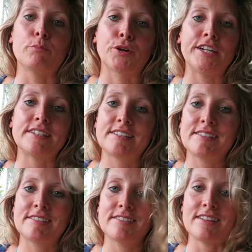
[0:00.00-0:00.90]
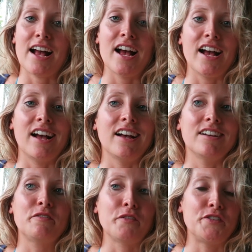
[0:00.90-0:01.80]
Brits,
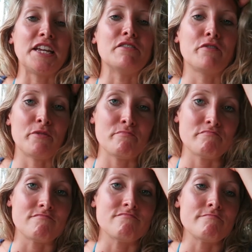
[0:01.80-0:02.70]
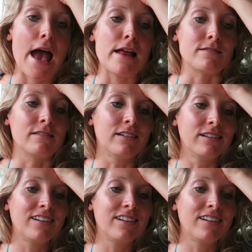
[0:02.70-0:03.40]
15 of them men,